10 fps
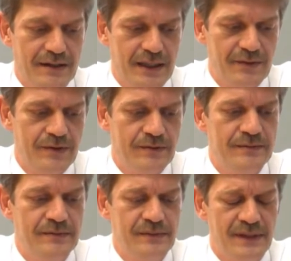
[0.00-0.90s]
If
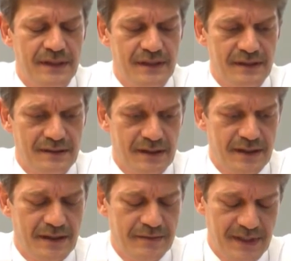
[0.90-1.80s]
you
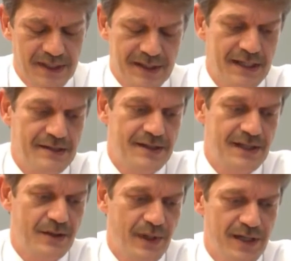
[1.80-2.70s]
um, discuss this
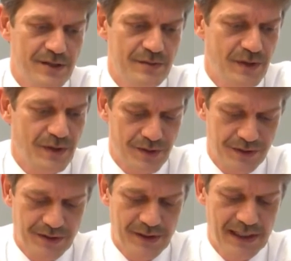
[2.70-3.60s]
equation more
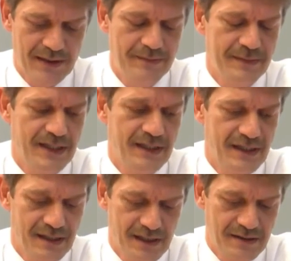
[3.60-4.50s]
thoroughly,
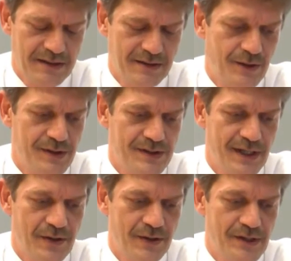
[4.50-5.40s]
uh, it turns
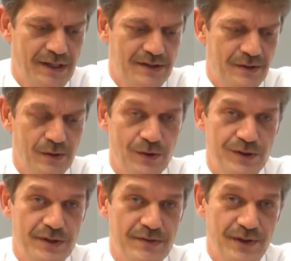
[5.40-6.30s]
out the
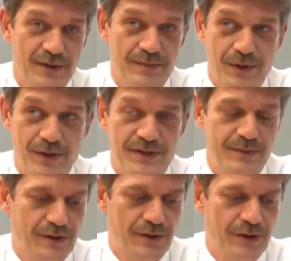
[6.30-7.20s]
solutions for the
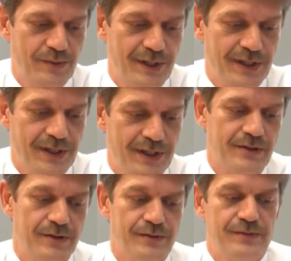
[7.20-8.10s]
possible orbit
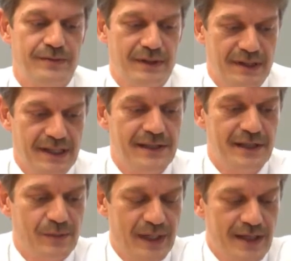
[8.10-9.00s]
of this
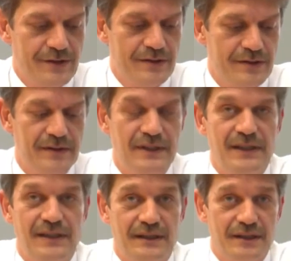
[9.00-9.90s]
equation
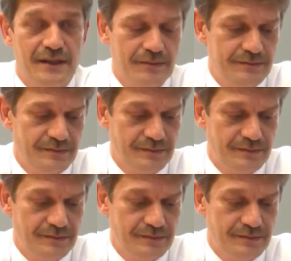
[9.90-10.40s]
um,